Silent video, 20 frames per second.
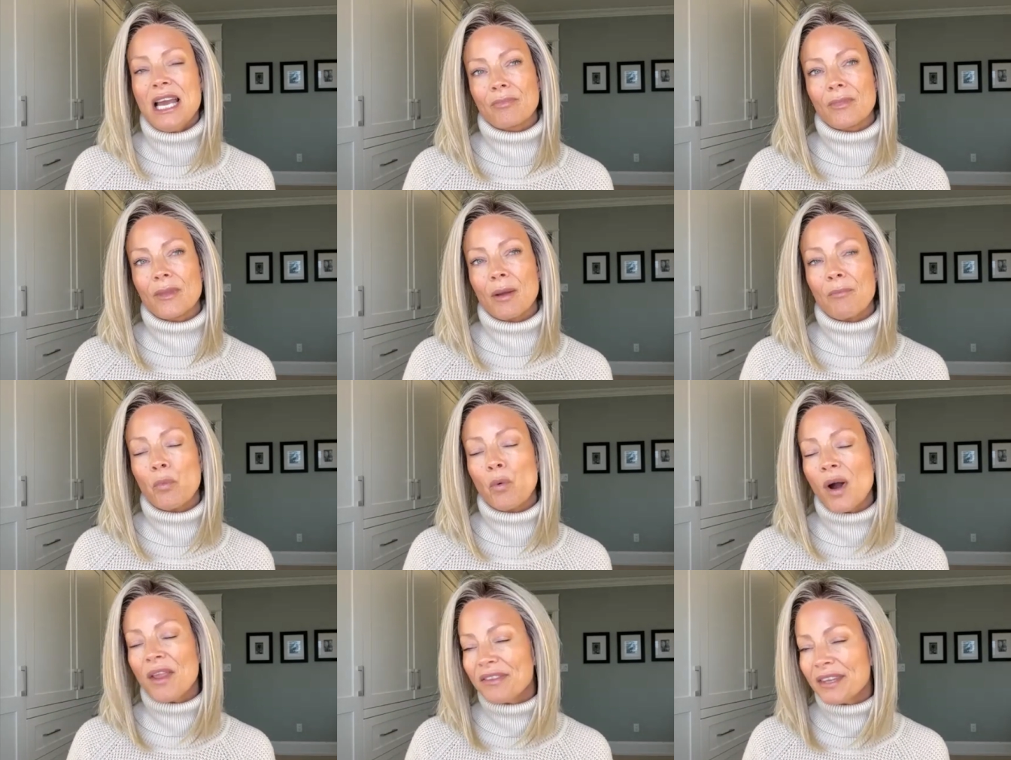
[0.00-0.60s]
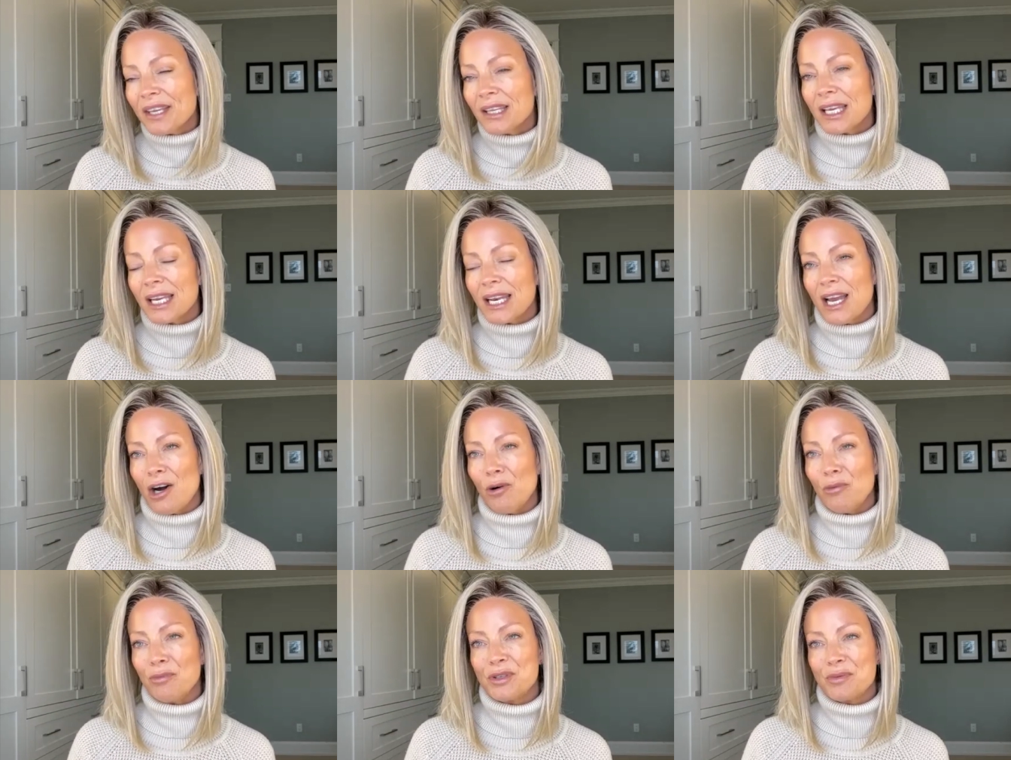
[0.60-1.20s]
One thing that
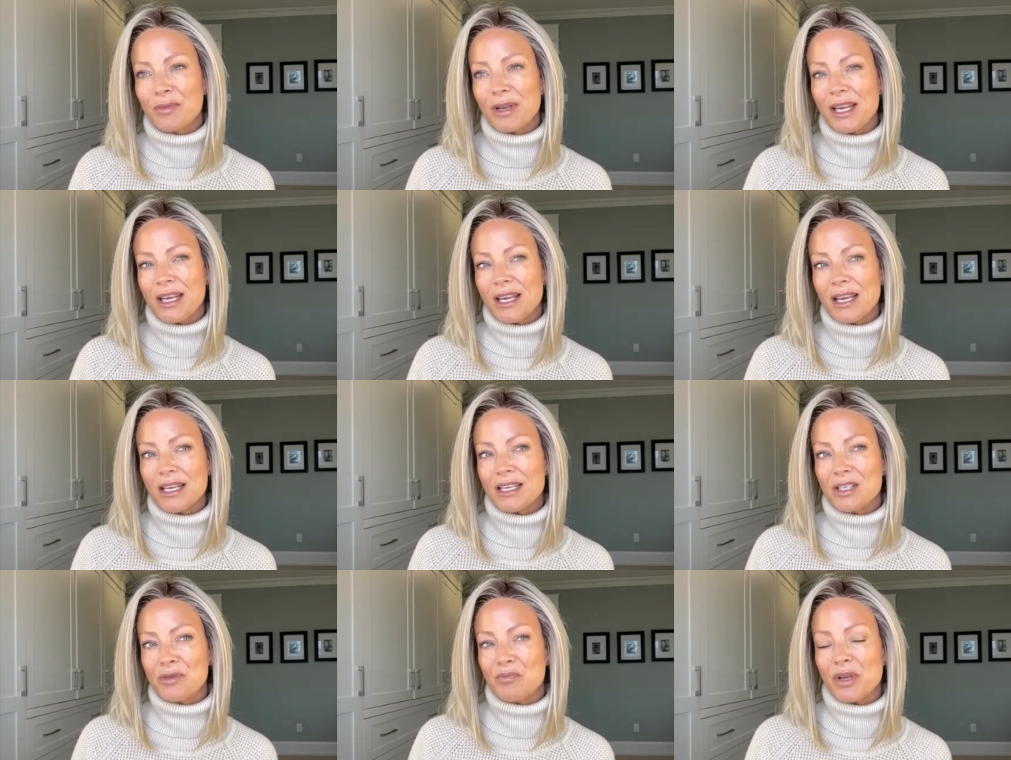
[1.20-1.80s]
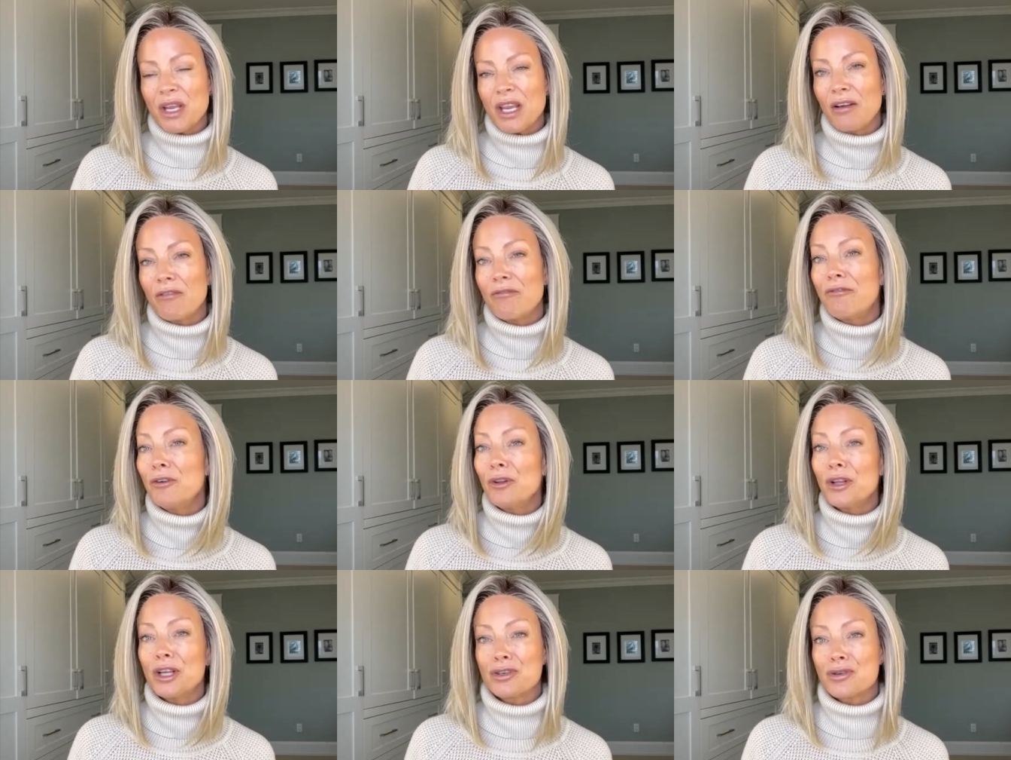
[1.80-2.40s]
helps me is being
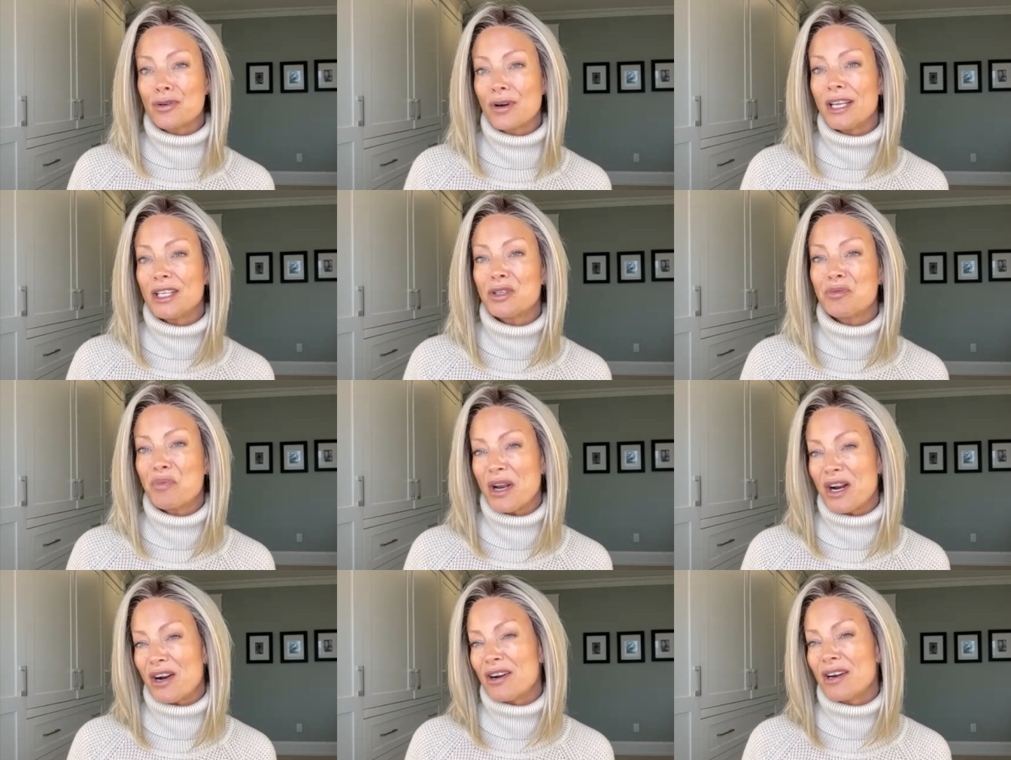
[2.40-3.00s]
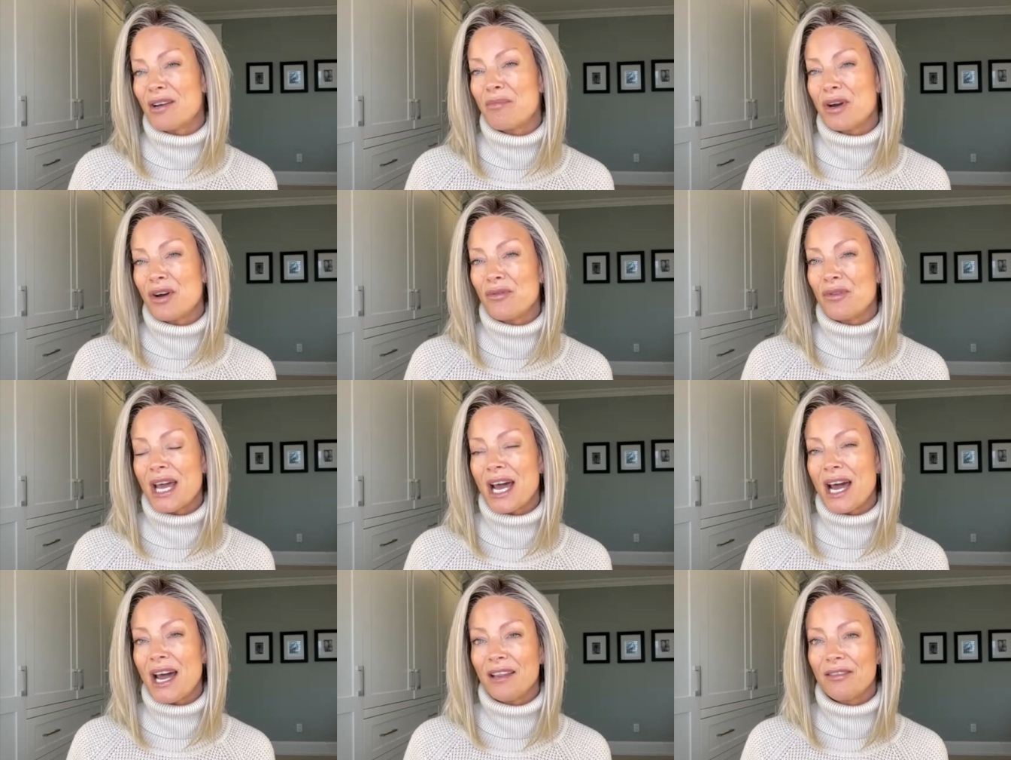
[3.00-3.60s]
fully transparent about
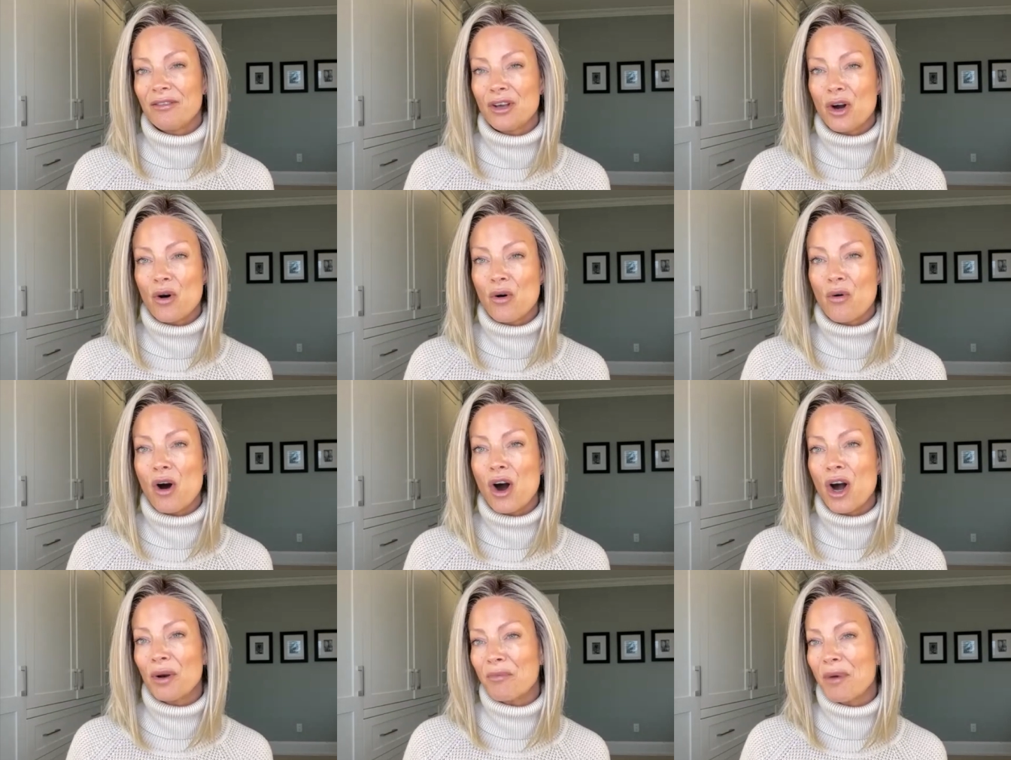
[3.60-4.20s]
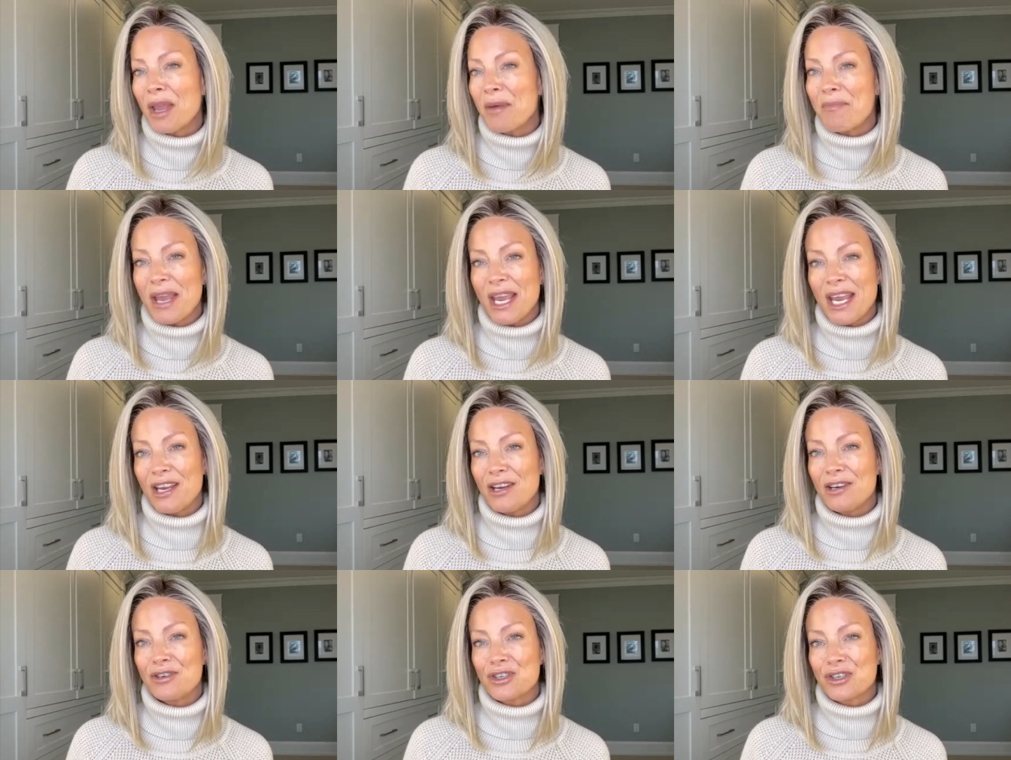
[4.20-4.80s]
that, though, on my
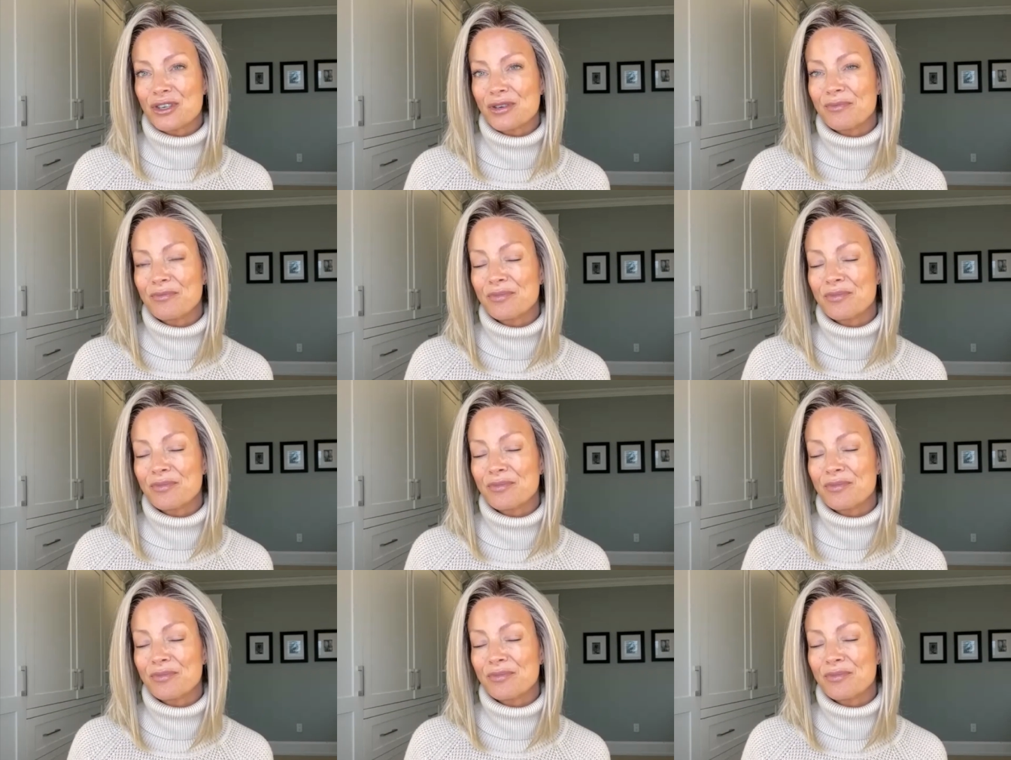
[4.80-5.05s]
page.